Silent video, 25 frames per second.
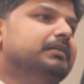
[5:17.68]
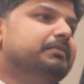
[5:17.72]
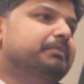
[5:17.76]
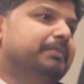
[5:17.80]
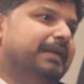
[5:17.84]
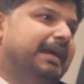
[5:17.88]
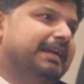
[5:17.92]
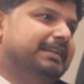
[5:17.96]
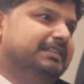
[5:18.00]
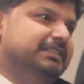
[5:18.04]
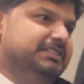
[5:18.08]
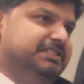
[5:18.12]

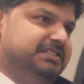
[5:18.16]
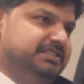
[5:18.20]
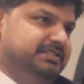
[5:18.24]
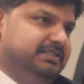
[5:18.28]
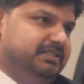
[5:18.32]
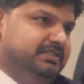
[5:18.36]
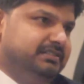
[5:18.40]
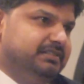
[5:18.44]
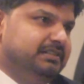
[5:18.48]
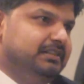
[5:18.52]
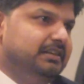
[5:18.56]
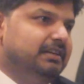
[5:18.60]

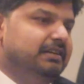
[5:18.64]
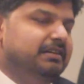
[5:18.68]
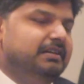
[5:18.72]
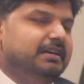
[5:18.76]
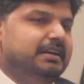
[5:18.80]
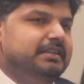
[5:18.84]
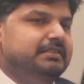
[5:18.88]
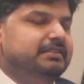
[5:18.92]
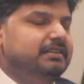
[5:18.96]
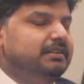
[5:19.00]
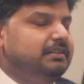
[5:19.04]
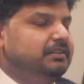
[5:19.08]
practitioners,
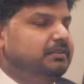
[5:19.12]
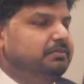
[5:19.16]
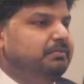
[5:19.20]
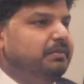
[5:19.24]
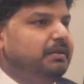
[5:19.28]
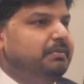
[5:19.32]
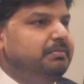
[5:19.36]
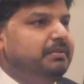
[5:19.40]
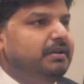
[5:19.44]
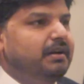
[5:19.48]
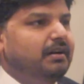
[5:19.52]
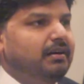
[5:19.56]
either it
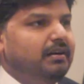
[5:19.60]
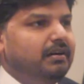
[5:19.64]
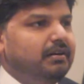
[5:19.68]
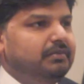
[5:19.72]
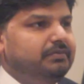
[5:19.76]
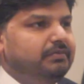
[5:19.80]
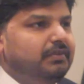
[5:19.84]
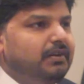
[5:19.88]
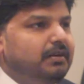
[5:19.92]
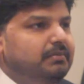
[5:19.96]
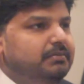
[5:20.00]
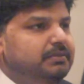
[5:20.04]
may be a
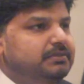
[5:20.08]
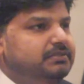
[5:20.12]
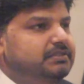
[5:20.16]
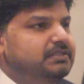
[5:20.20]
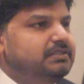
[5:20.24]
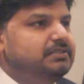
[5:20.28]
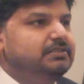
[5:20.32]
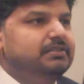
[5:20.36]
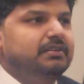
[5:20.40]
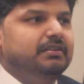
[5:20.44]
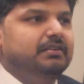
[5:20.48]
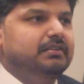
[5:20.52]

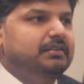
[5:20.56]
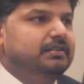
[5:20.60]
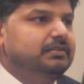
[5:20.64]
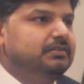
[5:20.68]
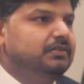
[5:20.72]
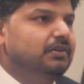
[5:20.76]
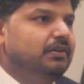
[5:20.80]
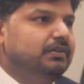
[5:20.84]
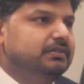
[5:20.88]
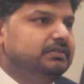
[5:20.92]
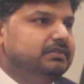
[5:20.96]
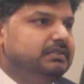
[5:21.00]
pharmacist or a
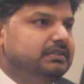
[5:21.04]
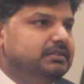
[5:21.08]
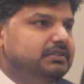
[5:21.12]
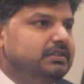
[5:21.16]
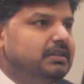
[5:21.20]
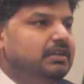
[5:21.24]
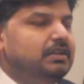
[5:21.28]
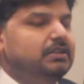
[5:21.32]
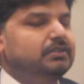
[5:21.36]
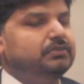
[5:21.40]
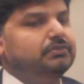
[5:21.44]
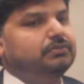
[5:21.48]
doctor.
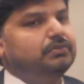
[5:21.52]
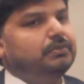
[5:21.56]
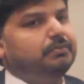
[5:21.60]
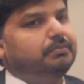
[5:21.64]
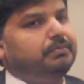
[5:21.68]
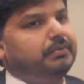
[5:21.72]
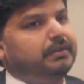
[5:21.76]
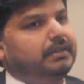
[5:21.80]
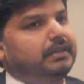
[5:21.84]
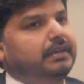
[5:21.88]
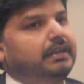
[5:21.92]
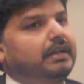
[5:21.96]
So
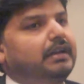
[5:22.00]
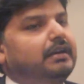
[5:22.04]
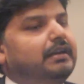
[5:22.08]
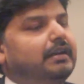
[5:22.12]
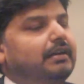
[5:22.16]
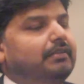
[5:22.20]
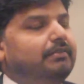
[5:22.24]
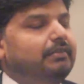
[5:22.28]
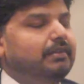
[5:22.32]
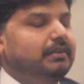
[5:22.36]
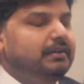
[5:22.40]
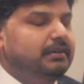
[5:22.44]
to create
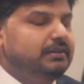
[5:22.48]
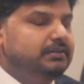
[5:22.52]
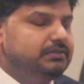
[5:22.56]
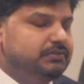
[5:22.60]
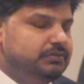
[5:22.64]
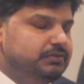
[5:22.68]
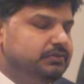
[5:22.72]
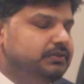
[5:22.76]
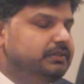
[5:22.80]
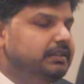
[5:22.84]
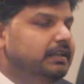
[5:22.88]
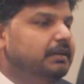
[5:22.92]
awareness
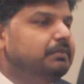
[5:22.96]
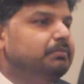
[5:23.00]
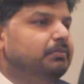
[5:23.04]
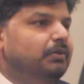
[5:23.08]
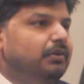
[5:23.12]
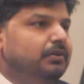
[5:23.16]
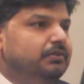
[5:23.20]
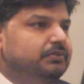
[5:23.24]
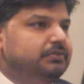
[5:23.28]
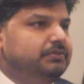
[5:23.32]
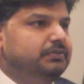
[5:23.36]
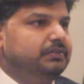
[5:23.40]
to them
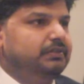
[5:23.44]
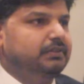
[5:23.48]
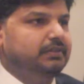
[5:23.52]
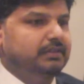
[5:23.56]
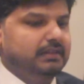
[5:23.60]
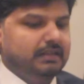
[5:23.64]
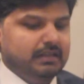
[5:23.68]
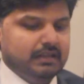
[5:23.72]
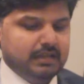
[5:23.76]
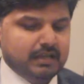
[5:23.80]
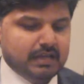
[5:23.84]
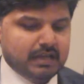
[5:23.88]
also.
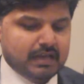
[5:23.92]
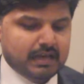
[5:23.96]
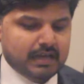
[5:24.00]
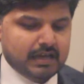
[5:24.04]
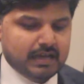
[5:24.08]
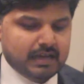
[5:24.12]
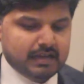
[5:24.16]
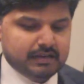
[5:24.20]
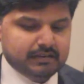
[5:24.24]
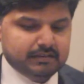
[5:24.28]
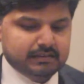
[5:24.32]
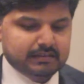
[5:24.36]

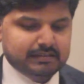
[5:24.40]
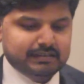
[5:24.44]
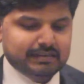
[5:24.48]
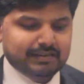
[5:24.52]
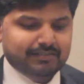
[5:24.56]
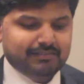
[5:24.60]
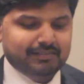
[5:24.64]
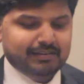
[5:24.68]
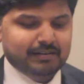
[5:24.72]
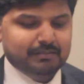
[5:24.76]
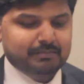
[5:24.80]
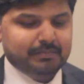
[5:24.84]
And to
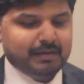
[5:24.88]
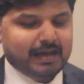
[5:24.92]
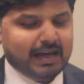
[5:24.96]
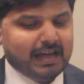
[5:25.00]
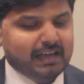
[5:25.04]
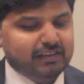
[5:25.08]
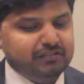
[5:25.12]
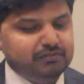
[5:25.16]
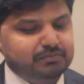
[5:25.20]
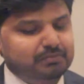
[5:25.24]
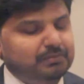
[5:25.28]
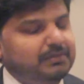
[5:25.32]
develop
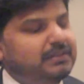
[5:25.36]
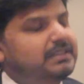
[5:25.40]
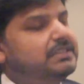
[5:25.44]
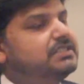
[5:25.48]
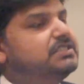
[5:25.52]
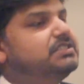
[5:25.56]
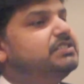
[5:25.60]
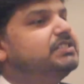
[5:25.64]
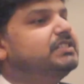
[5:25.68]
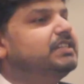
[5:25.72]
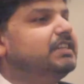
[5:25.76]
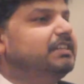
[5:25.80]
asthma
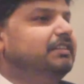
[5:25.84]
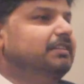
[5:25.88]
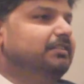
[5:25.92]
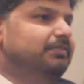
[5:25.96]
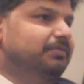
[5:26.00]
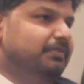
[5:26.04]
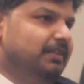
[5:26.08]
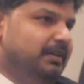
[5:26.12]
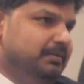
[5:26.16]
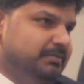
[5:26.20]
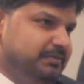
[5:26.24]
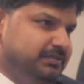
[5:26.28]
educator
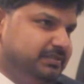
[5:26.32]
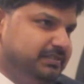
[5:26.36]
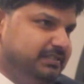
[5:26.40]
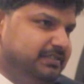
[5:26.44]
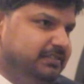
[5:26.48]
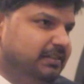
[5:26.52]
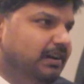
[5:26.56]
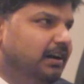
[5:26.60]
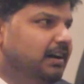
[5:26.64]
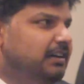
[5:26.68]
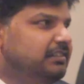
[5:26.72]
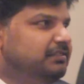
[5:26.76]

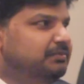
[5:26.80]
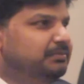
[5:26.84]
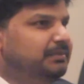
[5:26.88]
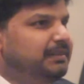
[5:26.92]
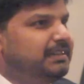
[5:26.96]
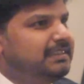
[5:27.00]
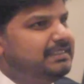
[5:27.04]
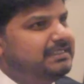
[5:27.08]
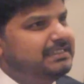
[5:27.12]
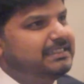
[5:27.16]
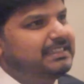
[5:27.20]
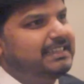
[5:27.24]
pharmacists, asthma
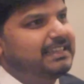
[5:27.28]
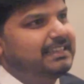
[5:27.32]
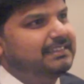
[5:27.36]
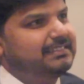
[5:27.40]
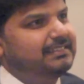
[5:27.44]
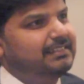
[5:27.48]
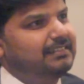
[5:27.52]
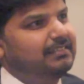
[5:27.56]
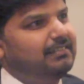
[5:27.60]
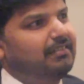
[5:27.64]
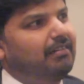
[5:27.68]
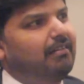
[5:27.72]

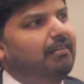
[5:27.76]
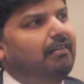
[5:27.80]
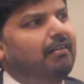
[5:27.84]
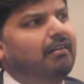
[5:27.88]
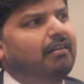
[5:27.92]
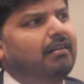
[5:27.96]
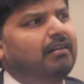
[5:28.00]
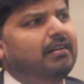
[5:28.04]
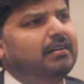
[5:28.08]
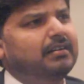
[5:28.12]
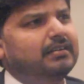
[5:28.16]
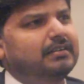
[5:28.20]
educator
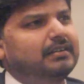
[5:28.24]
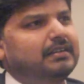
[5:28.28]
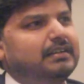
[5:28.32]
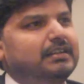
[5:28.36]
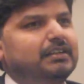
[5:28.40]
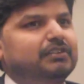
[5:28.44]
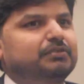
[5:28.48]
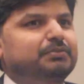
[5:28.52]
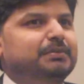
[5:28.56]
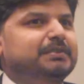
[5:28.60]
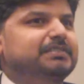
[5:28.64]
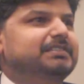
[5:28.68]
or
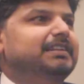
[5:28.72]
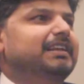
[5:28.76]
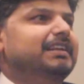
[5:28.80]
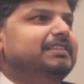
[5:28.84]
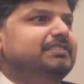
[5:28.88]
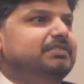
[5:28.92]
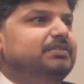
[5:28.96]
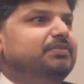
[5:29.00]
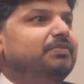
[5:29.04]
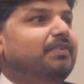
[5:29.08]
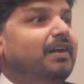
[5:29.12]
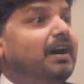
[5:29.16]

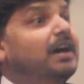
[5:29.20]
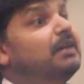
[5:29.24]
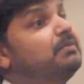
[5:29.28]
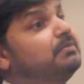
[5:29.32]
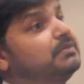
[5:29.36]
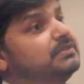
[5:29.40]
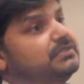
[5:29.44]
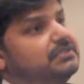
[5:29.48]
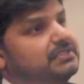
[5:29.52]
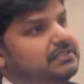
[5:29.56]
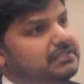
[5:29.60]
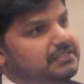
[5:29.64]
specialized
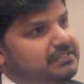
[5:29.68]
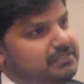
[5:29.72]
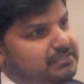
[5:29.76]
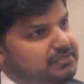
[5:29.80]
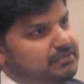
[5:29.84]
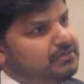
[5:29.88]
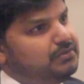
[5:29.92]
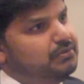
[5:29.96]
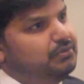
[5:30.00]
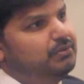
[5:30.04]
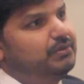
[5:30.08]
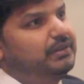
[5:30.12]
pharmacists
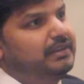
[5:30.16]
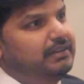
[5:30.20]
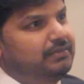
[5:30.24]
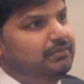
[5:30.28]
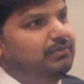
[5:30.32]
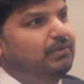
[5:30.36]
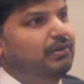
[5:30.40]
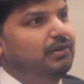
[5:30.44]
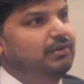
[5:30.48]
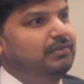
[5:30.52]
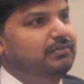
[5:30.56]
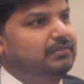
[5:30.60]
who
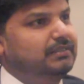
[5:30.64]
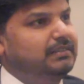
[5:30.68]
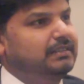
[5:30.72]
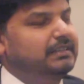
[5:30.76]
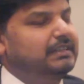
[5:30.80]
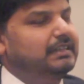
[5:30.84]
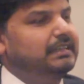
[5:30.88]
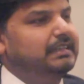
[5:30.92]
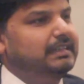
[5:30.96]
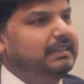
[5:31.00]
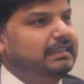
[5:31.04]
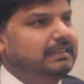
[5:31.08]
involved
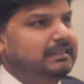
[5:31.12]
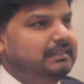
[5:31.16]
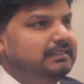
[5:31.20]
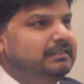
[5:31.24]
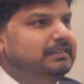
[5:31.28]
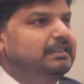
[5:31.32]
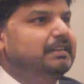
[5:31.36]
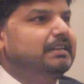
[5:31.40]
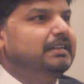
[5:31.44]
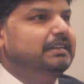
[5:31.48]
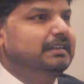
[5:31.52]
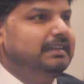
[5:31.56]

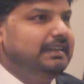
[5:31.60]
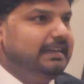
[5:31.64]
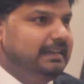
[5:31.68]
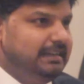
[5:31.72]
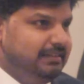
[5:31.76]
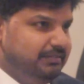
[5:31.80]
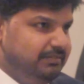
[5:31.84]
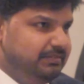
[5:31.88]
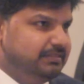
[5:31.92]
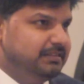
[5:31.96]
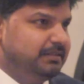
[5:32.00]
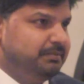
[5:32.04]
in
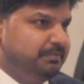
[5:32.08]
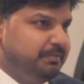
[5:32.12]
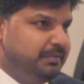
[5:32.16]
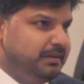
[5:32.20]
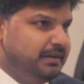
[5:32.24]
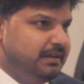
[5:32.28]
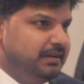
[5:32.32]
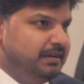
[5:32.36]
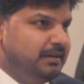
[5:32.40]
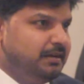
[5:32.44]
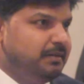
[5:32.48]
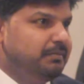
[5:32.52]
dealing with
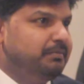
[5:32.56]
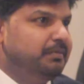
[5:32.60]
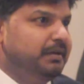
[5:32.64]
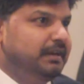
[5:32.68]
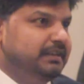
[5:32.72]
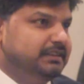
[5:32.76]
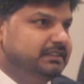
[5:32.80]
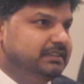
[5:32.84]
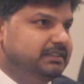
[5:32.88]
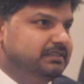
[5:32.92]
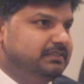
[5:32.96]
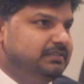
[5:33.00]
the
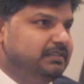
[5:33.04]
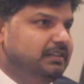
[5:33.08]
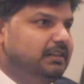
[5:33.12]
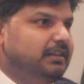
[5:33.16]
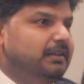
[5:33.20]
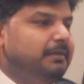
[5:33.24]
patients.